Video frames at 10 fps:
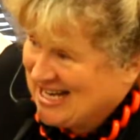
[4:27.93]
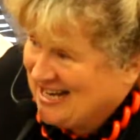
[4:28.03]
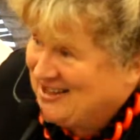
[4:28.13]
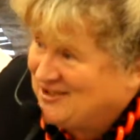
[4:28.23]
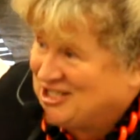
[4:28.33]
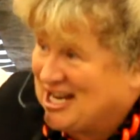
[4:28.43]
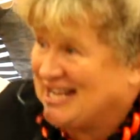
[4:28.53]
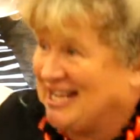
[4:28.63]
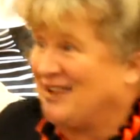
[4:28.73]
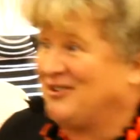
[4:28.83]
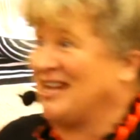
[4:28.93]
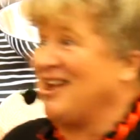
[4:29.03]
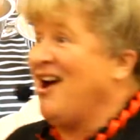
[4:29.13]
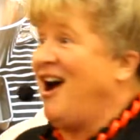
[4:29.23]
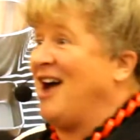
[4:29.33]
you stand there and shake and
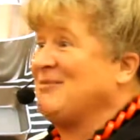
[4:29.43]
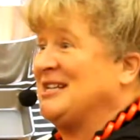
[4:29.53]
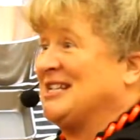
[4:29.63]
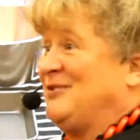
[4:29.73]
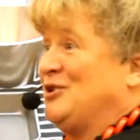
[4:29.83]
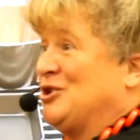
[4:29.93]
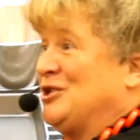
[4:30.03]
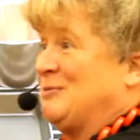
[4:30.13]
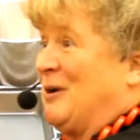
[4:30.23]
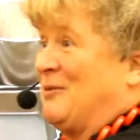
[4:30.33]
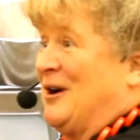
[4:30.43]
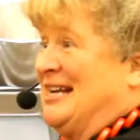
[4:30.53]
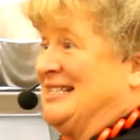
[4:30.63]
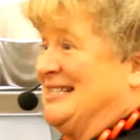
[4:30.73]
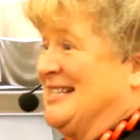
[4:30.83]
everything, I'm going to give you two spot
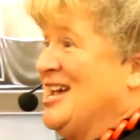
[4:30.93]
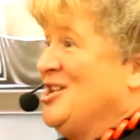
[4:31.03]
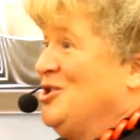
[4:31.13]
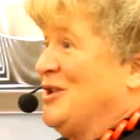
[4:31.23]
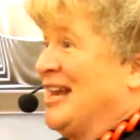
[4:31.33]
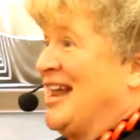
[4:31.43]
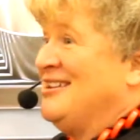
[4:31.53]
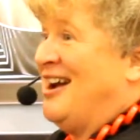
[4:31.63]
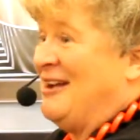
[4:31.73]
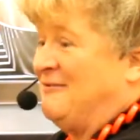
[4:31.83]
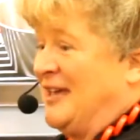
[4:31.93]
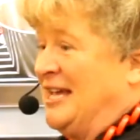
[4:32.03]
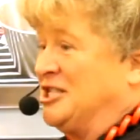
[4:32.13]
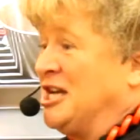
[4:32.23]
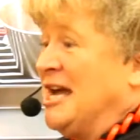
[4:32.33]
prizes. You get a
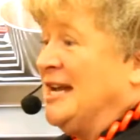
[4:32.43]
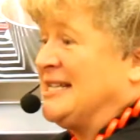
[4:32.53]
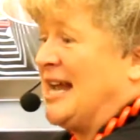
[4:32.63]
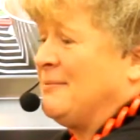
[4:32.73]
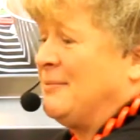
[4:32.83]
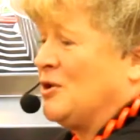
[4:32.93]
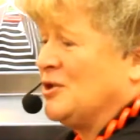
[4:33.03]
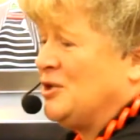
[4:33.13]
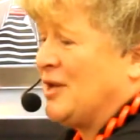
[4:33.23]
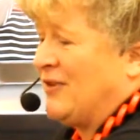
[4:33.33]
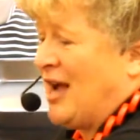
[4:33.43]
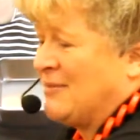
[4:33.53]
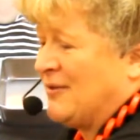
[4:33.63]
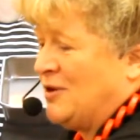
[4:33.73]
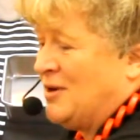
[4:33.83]
knife each. Now, darling, once you give me,
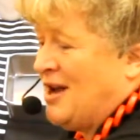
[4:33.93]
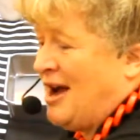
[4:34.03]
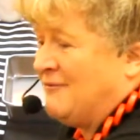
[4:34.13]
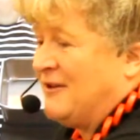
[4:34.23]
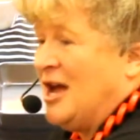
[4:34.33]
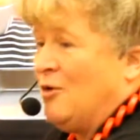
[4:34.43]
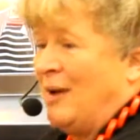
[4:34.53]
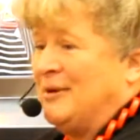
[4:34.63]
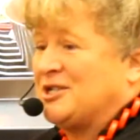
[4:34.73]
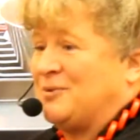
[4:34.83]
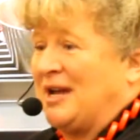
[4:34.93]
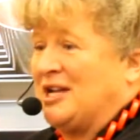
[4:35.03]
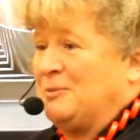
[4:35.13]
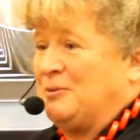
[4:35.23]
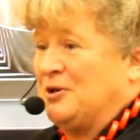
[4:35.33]
I'm giving you a knife. Rummage
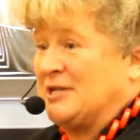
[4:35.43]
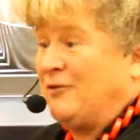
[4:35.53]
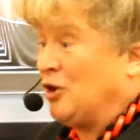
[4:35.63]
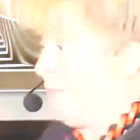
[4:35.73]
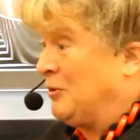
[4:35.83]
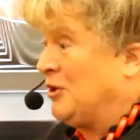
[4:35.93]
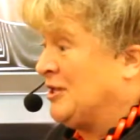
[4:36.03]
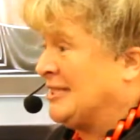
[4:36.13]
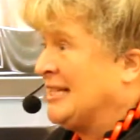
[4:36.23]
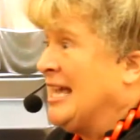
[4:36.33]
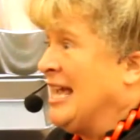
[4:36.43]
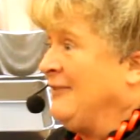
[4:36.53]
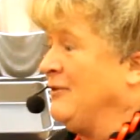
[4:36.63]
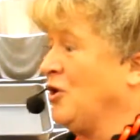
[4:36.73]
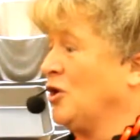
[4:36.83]
around in your purse. Have you got a purse?
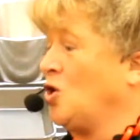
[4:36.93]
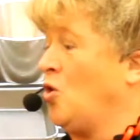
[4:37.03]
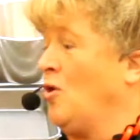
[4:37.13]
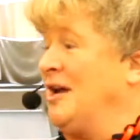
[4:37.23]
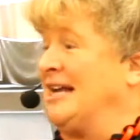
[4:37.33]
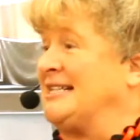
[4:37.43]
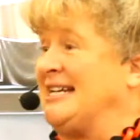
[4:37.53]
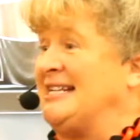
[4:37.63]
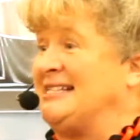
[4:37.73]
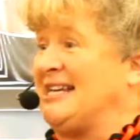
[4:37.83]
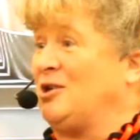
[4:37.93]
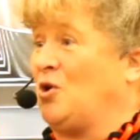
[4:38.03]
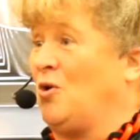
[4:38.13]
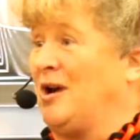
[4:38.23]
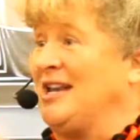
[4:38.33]
If you've got a coin, a 10 cent
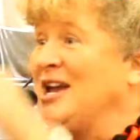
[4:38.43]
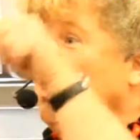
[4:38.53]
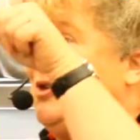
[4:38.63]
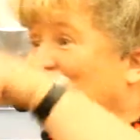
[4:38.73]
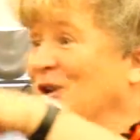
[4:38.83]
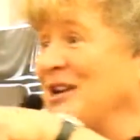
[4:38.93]
coin, you've got